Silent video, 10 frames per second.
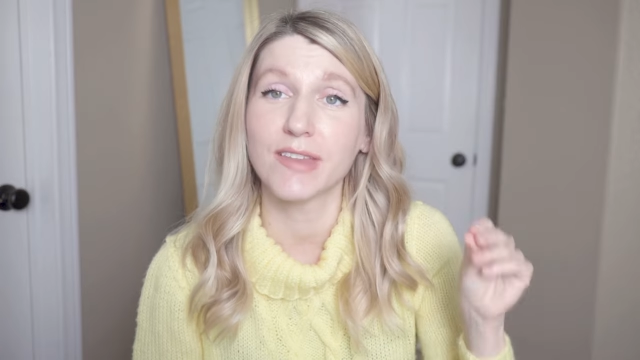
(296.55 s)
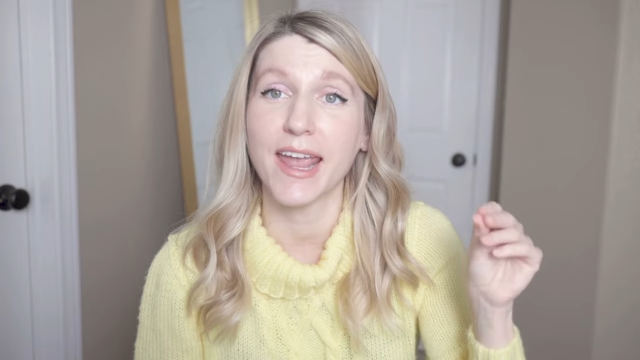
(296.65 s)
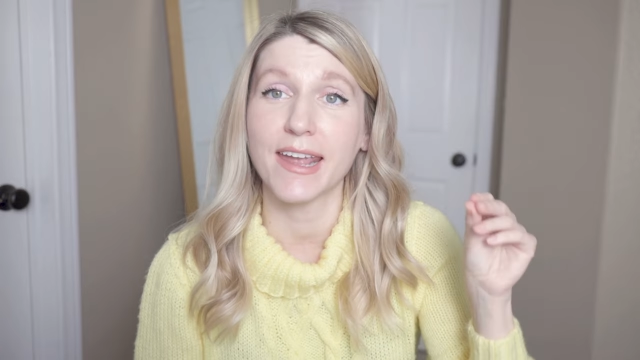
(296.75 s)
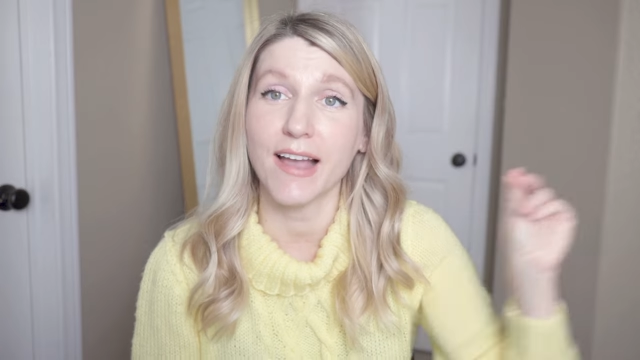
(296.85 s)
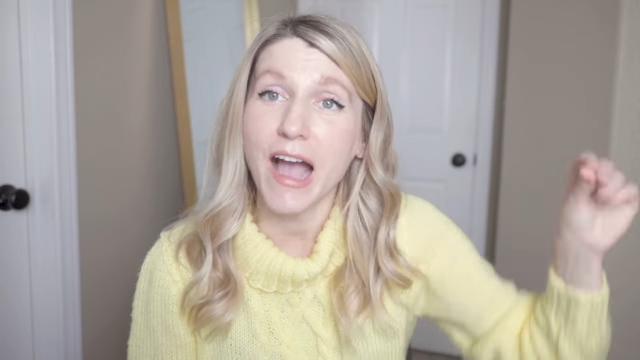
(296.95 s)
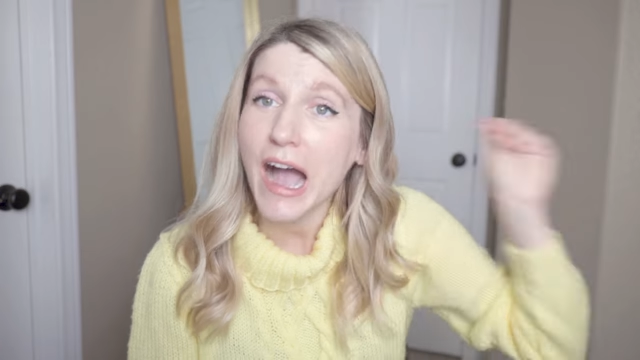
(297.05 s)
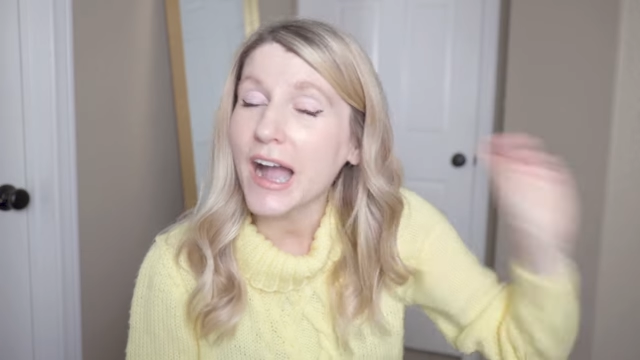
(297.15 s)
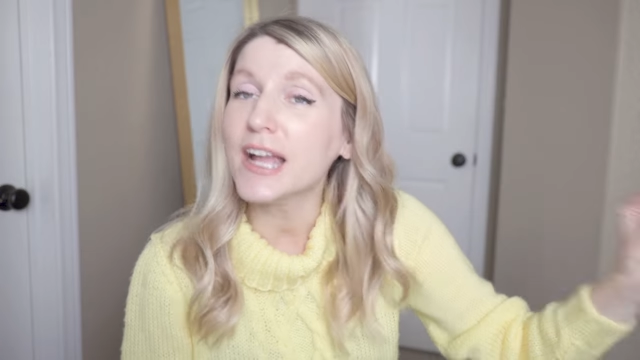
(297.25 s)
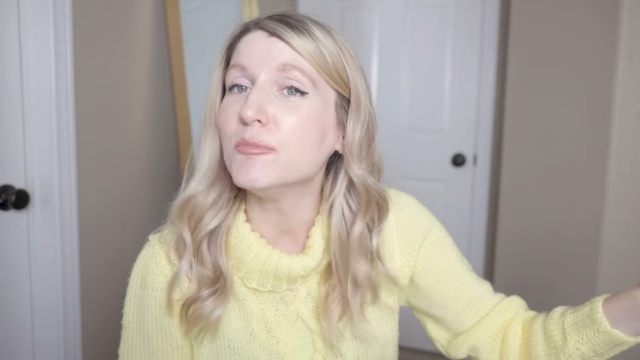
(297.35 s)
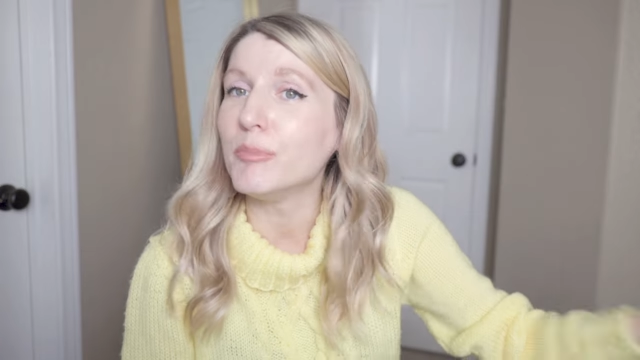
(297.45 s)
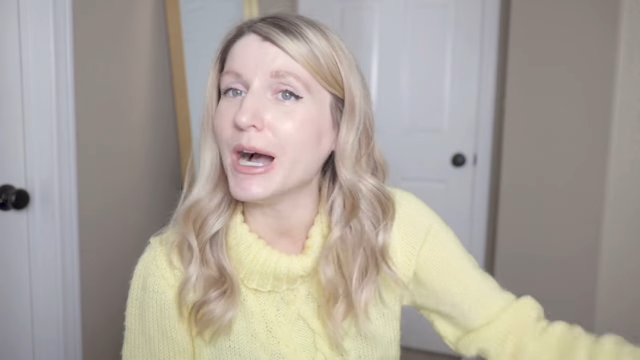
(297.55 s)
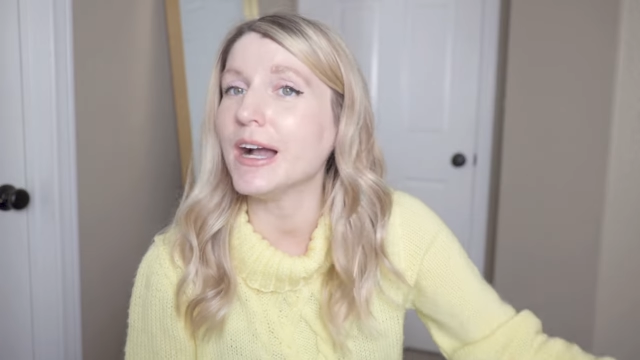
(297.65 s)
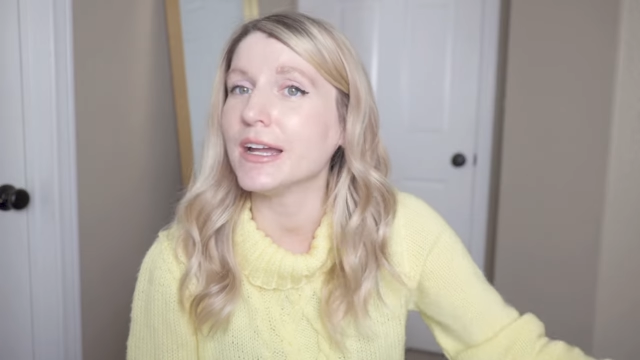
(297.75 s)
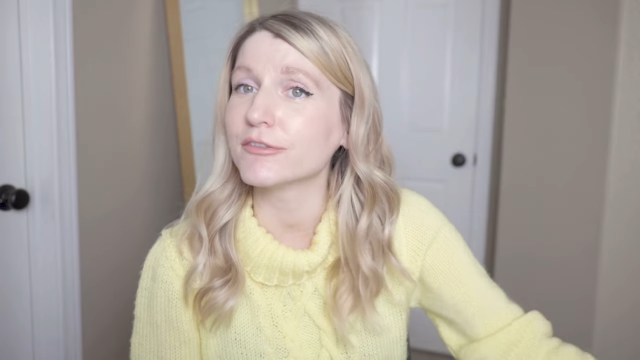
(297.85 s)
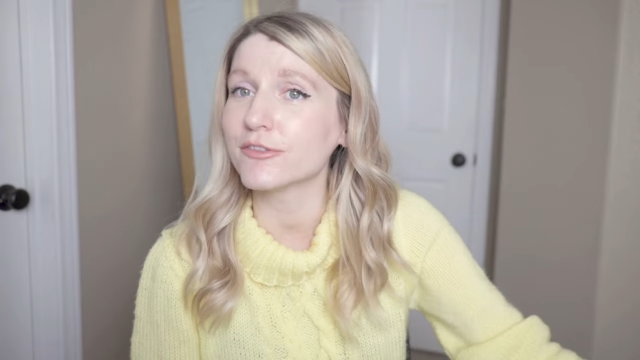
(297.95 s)
Like, I
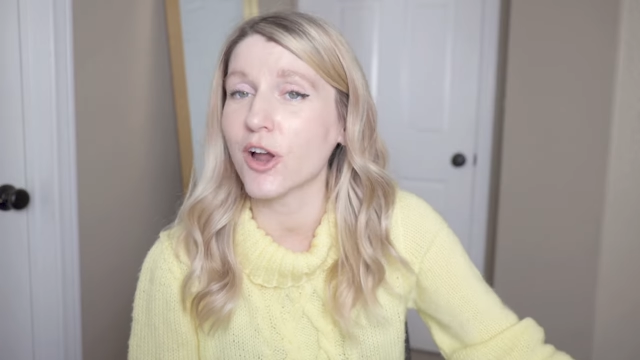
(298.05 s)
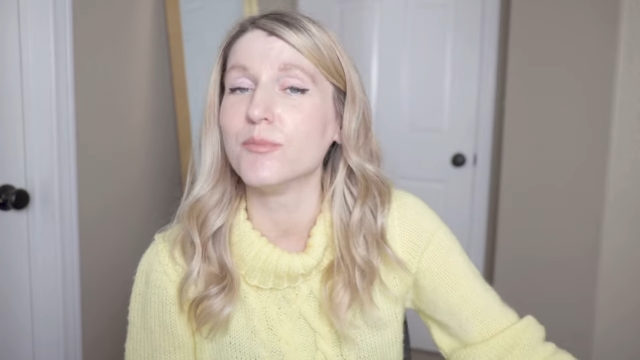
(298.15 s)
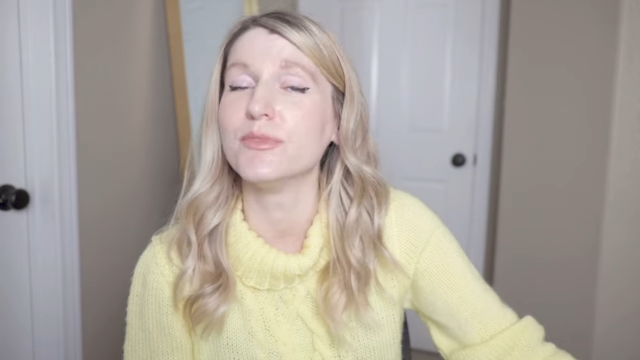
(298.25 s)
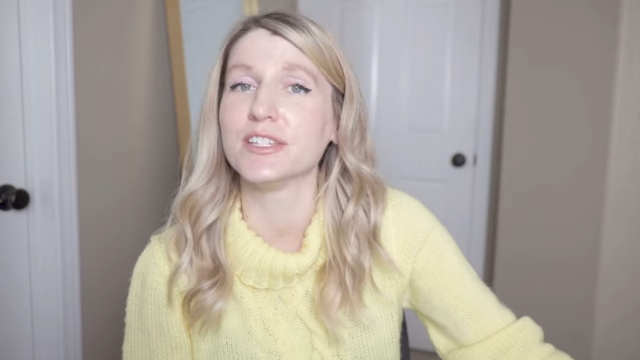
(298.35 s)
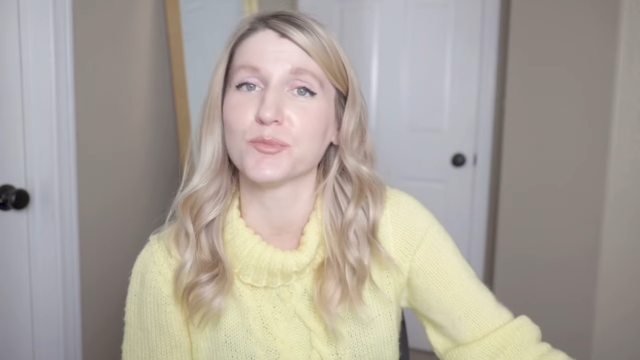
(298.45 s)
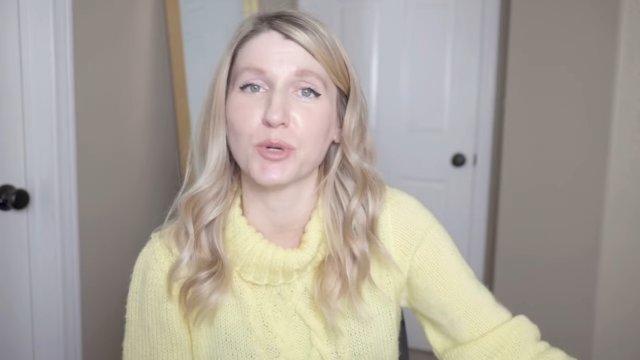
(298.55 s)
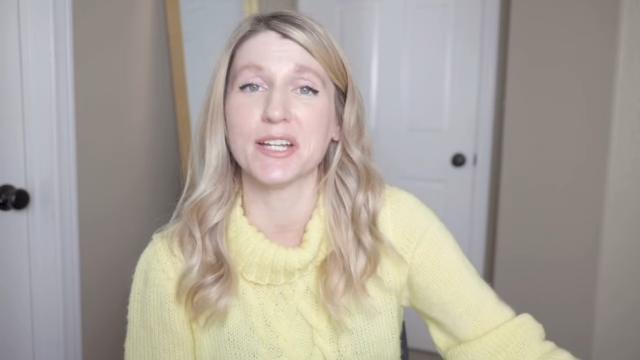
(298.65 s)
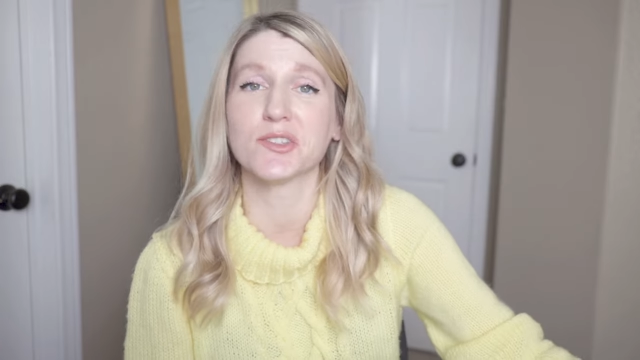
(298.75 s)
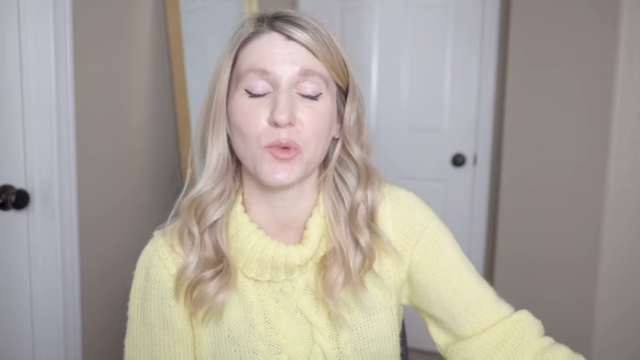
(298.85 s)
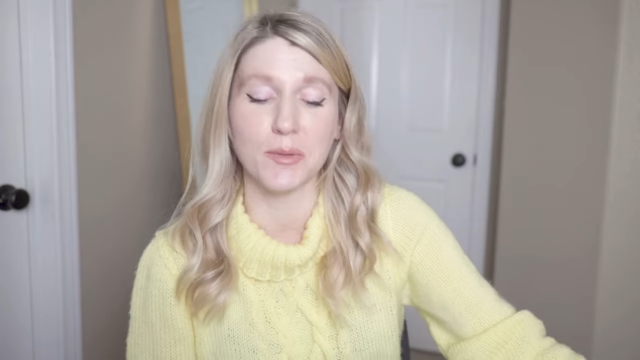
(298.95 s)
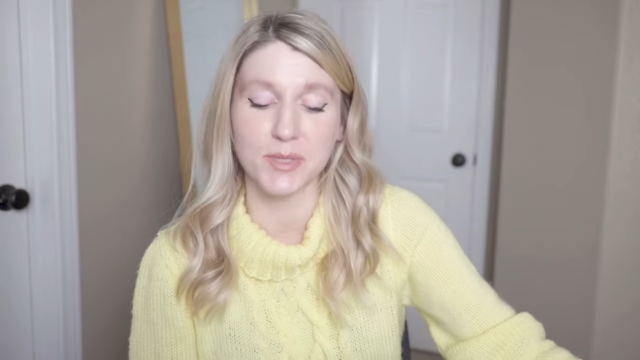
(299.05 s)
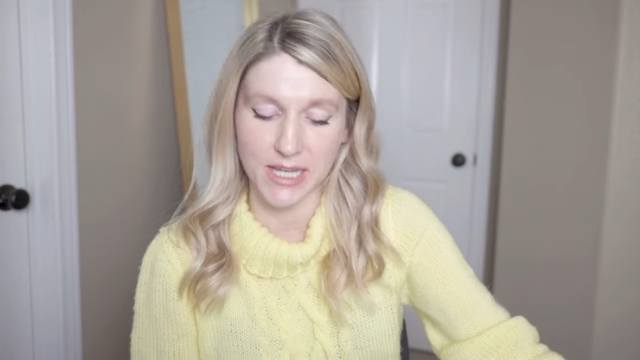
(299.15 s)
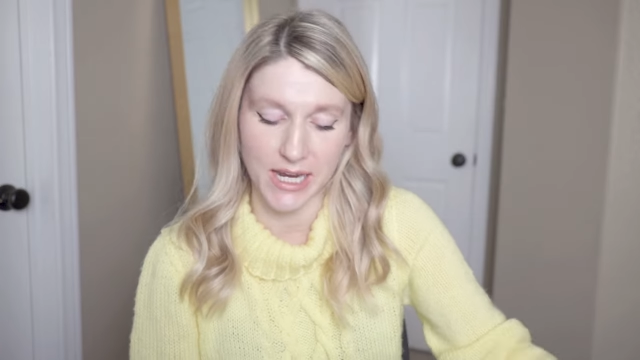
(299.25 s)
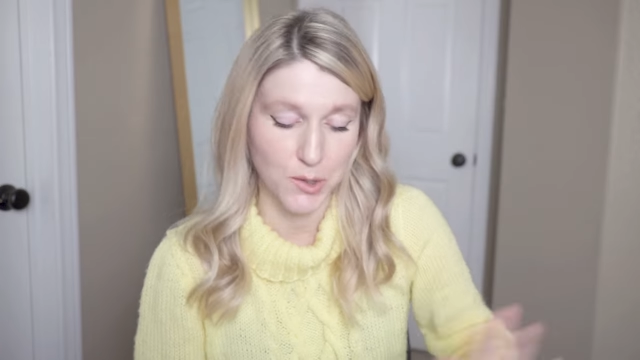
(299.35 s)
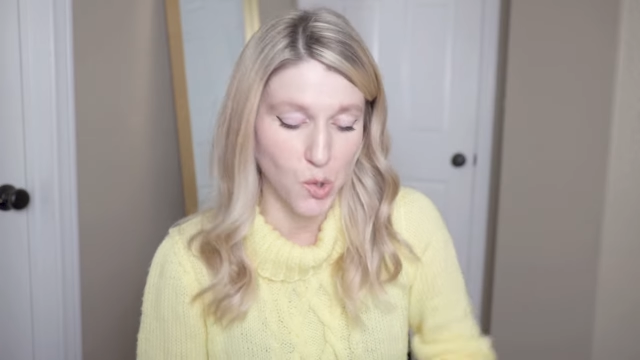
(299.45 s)
buy from this brand's
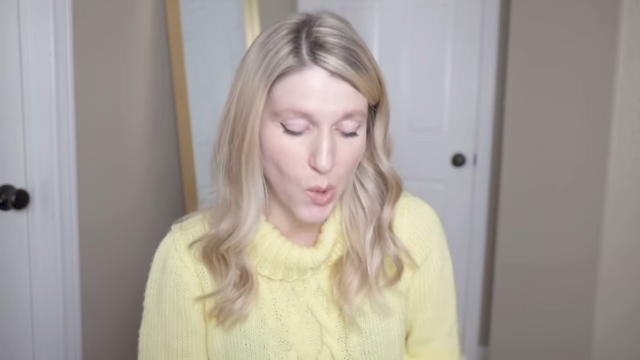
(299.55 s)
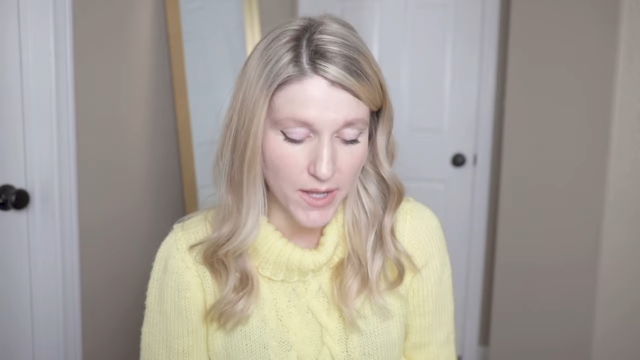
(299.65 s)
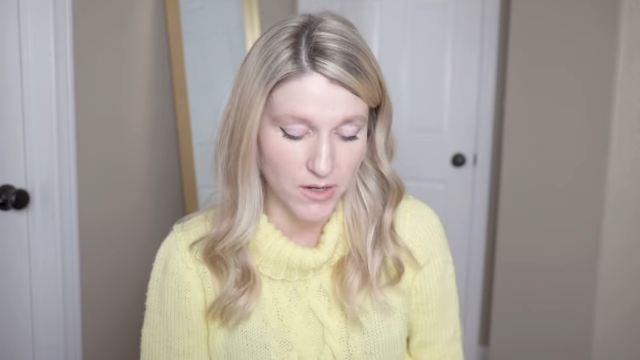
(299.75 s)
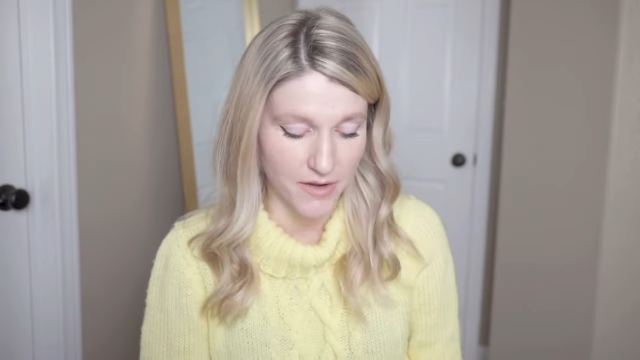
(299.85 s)
website quite